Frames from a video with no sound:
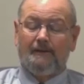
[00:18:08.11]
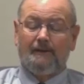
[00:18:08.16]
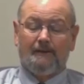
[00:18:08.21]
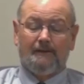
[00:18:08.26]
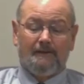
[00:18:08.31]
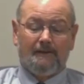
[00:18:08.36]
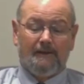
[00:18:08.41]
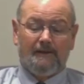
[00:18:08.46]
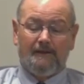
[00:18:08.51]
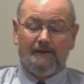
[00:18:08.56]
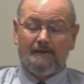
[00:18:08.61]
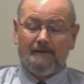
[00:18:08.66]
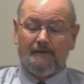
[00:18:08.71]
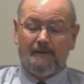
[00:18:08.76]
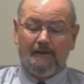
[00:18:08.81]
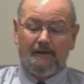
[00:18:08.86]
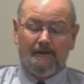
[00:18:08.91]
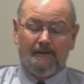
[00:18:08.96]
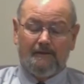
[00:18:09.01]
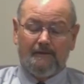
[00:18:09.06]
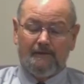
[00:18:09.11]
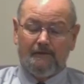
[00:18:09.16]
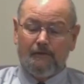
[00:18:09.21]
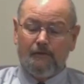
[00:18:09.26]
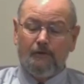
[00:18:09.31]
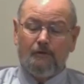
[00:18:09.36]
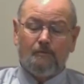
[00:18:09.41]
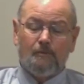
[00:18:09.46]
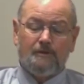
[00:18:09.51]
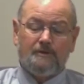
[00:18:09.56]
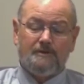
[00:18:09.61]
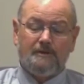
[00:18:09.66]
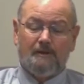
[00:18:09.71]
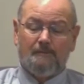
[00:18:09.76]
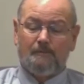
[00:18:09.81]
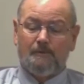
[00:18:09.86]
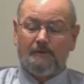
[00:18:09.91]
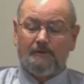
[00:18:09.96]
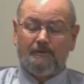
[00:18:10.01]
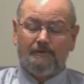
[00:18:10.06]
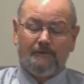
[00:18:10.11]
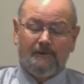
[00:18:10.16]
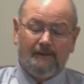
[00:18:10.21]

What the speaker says: and then numerous number